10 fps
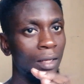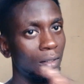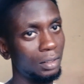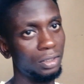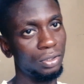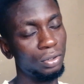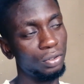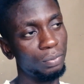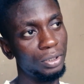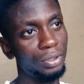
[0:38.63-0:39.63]
that is going
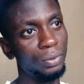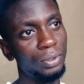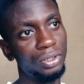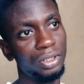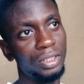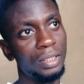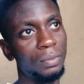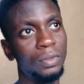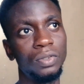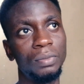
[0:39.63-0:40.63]
to be the only trade I'm
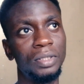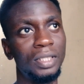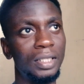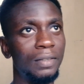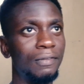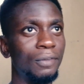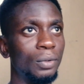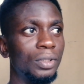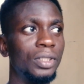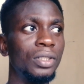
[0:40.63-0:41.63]
going to be taking for
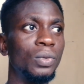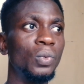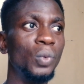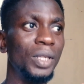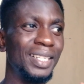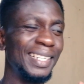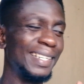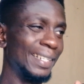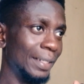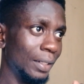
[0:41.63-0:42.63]
this week,
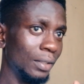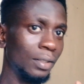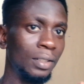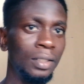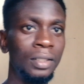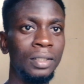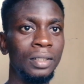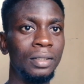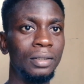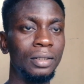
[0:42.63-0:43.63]
I guess.
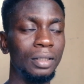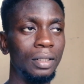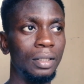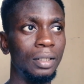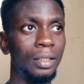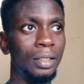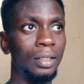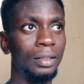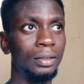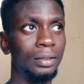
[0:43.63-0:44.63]

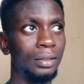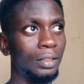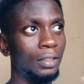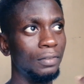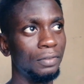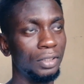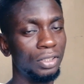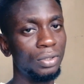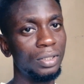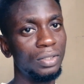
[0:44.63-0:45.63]
And if it's
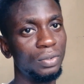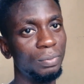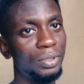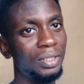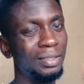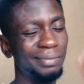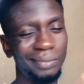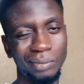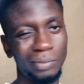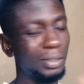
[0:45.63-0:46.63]
turned out to be
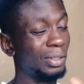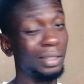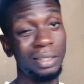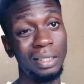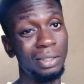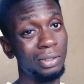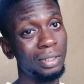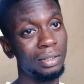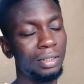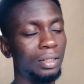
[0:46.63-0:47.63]

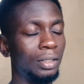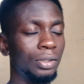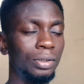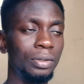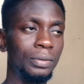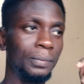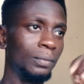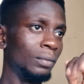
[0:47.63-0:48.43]
another thing, I don't know.